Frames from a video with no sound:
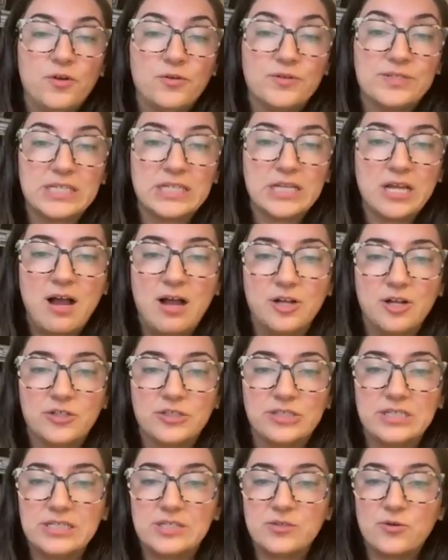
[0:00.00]
folks in
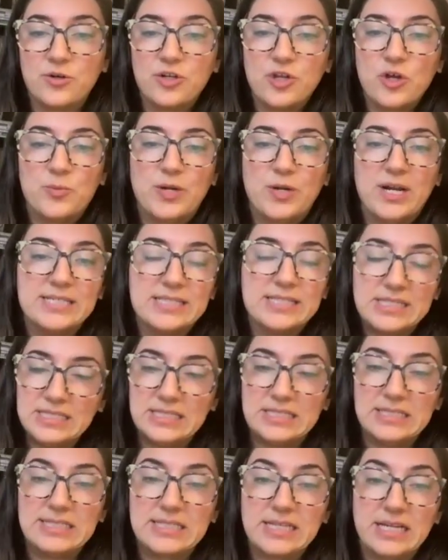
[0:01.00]
Congress or no
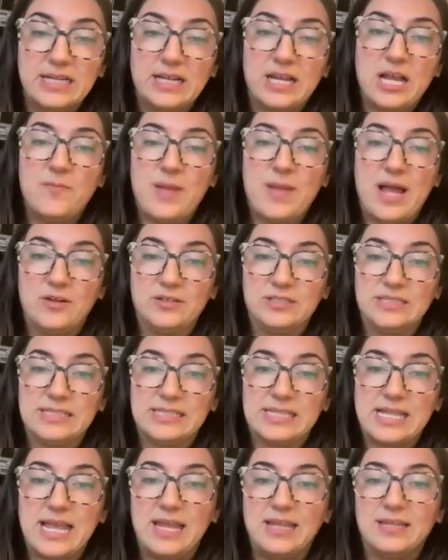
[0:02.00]
president is going to come out
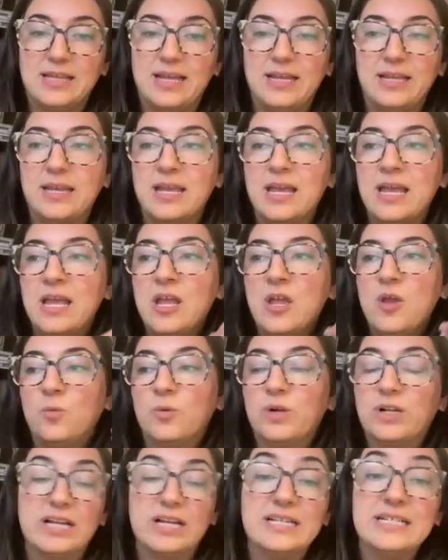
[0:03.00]
and say, like,
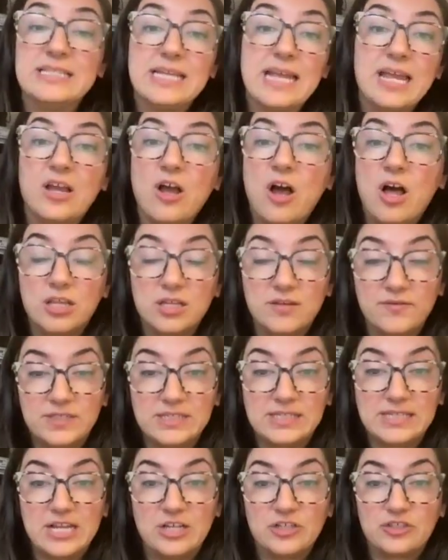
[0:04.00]
we're going to take all of
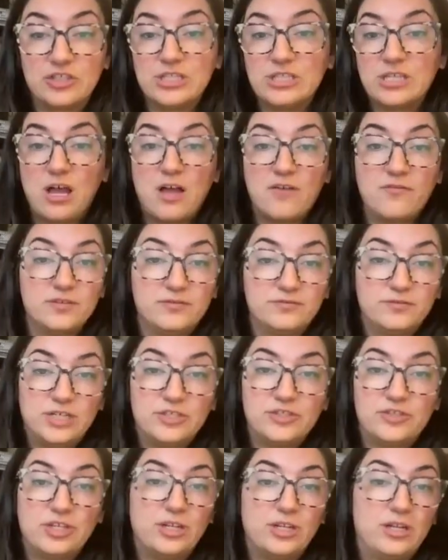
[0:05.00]
the sanctions off of
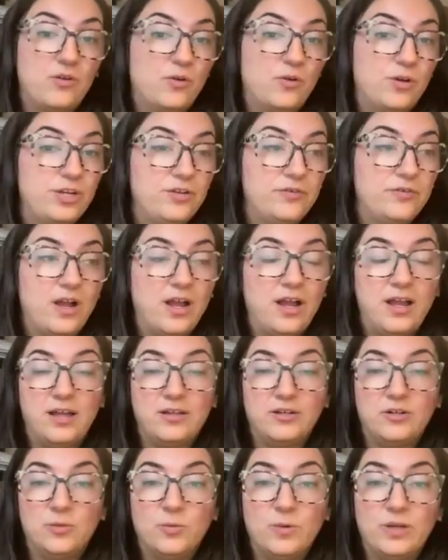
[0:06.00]
Russia or
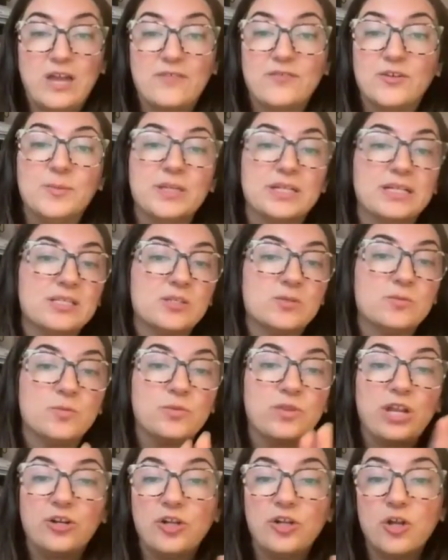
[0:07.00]
Iran or whatever because
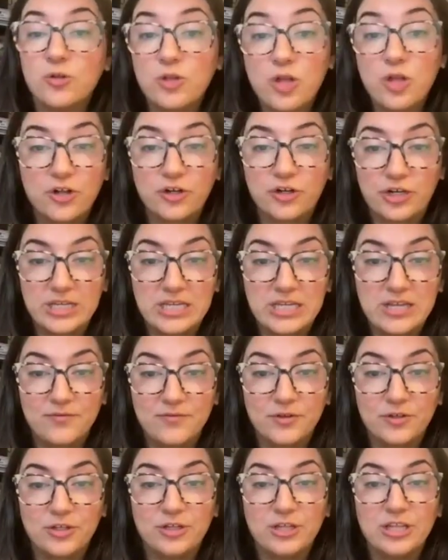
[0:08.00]
they're no longer
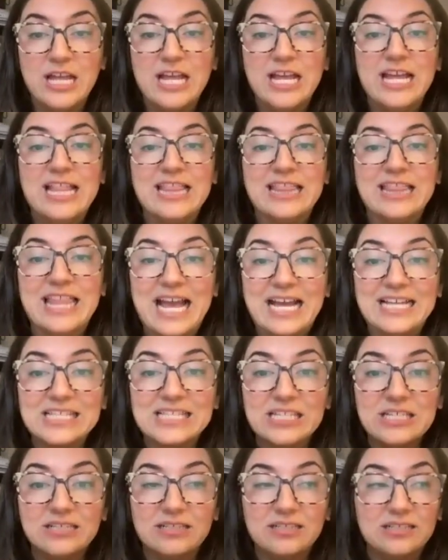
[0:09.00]
evil.
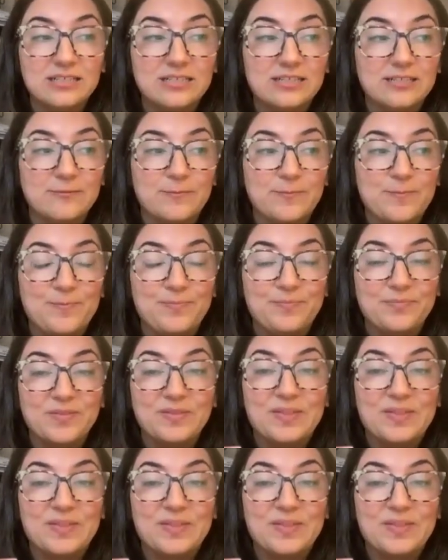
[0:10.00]
That's a